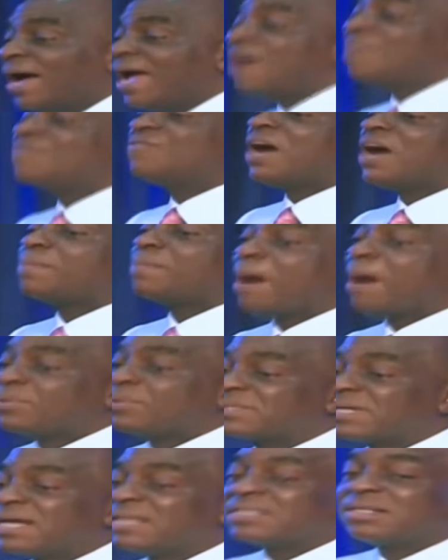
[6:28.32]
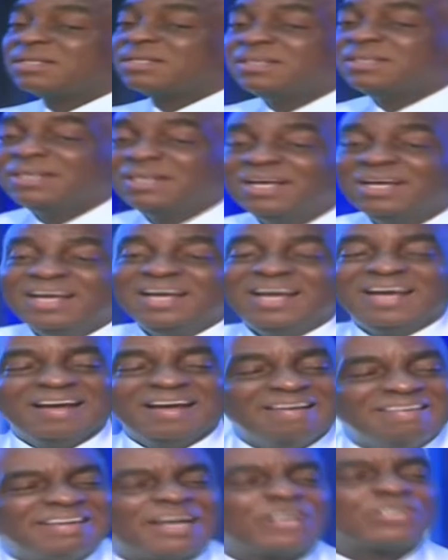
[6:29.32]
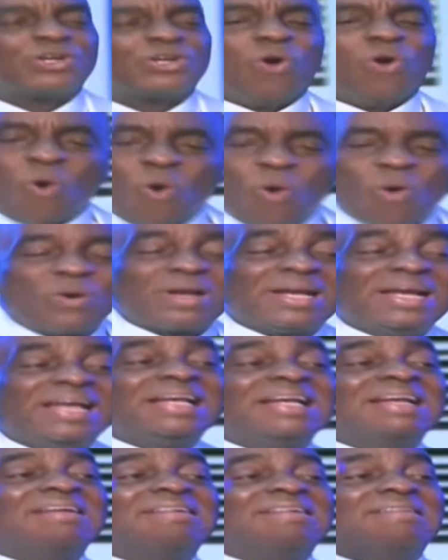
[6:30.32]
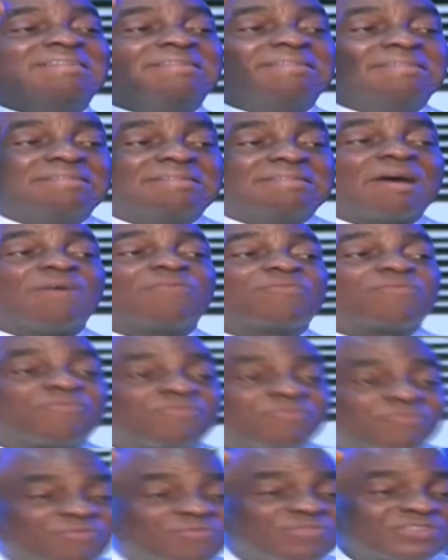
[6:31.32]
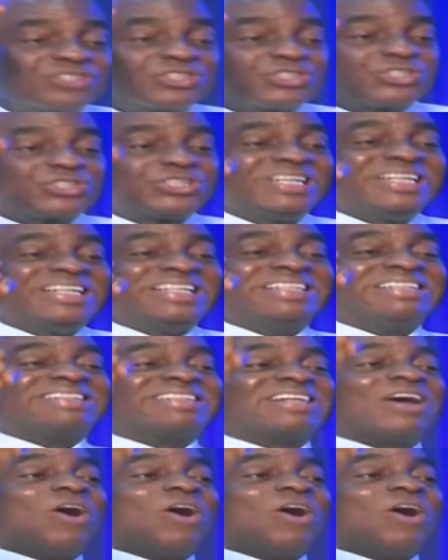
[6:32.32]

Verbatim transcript: In fact, the Bible said, the holding the shield